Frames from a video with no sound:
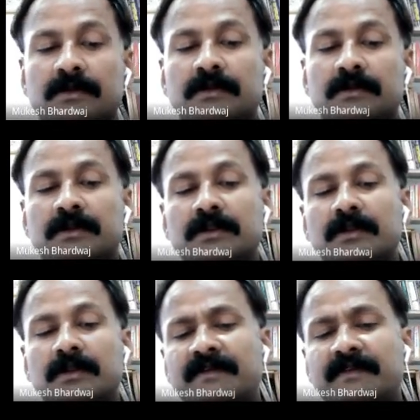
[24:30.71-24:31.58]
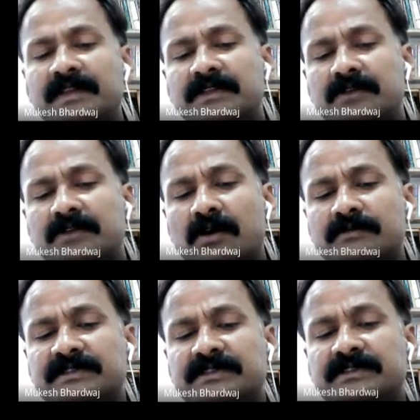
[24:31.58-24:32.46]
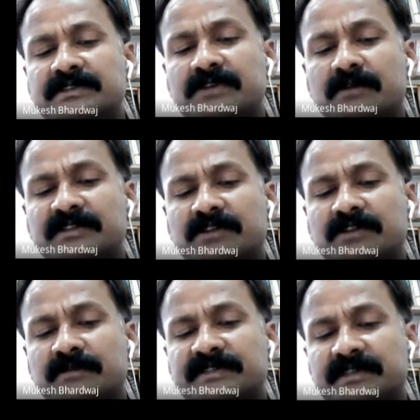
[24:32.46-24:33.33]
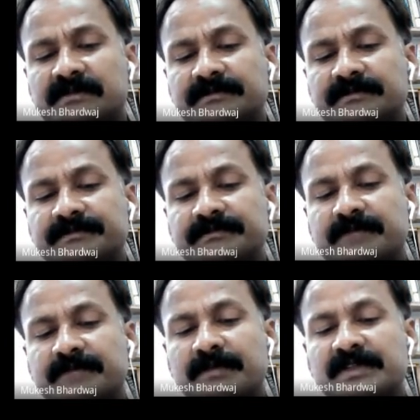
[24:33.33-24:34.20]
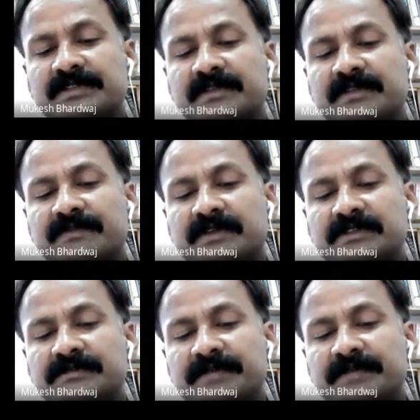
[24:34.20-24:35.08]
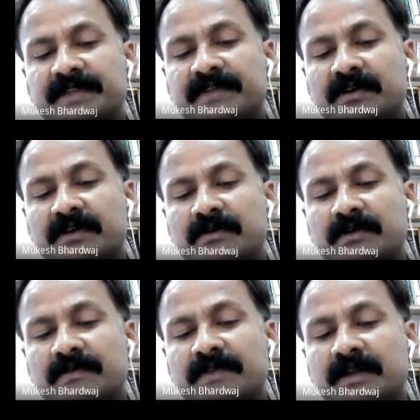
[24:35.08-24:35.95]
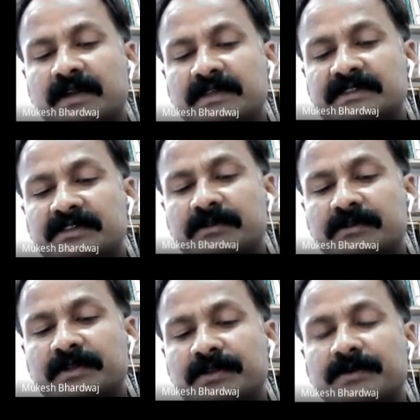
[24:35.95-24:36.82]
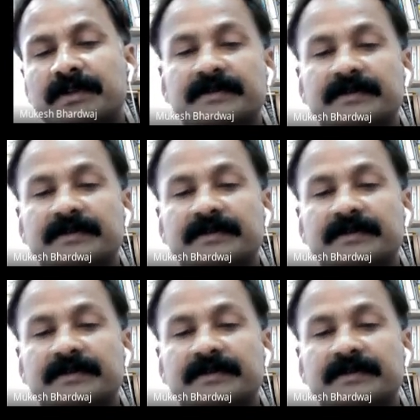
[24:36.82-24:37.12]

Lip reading: After that, Thomas Thomson published the first brief account of Dalton's atomic theory.